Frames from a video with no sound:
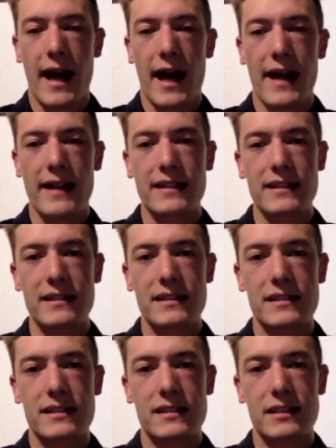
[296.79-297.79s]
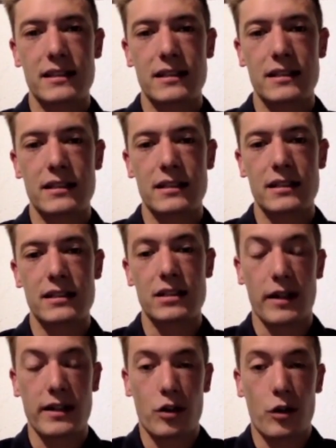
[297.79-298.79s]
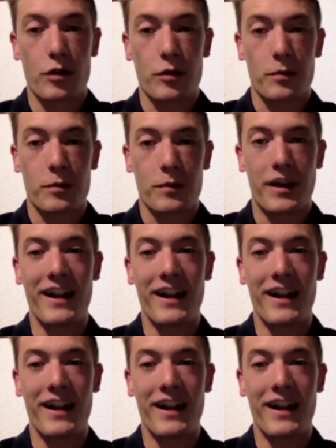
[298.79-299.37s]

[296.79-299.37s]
And so I told them.